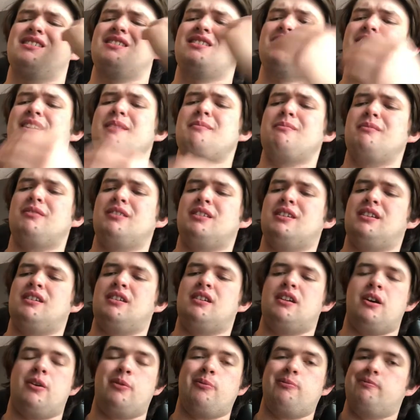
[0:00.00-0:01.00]
they you
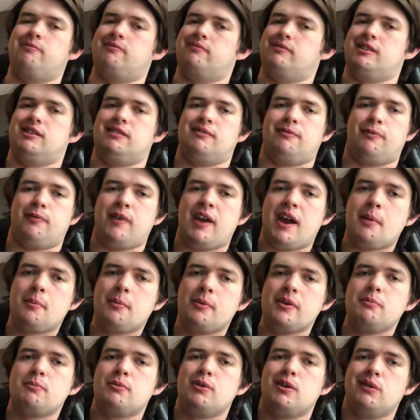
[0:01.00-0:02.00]
know
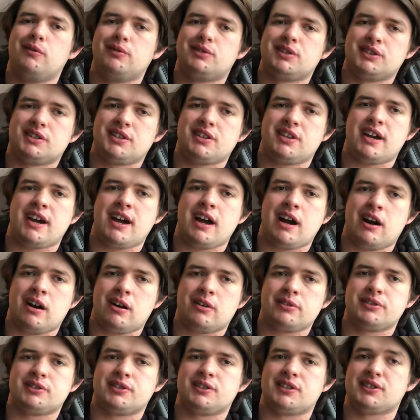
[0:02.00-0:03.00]
family moves into the
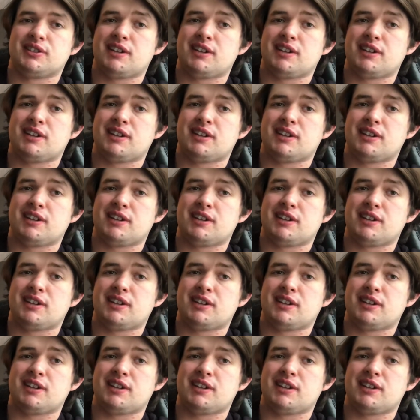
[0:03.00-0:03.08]
house.